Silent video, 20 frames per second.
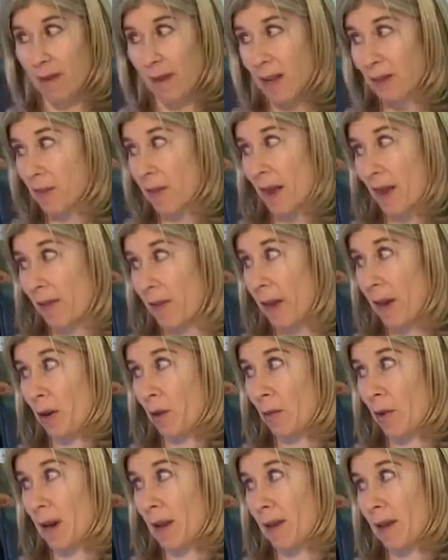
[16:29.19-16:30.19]
it's not that
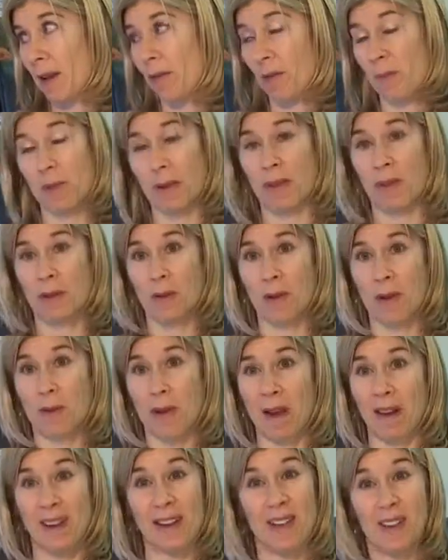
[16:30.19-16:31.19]
great to have it be this warm
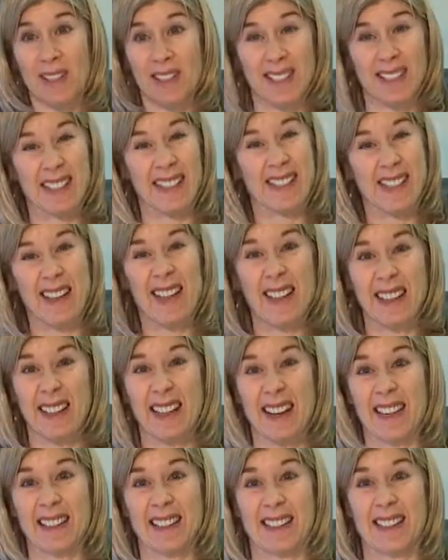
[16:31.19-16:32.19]
out, it is kind of
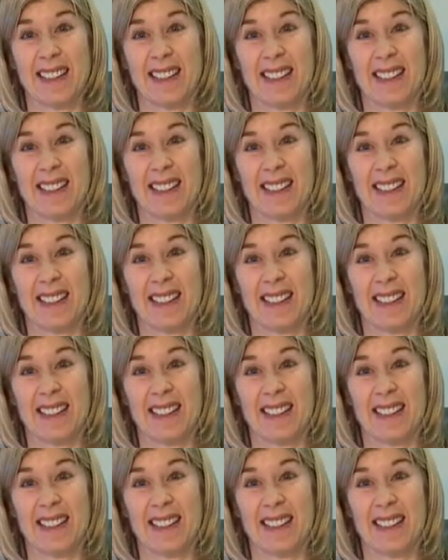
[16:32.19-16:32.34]
nice.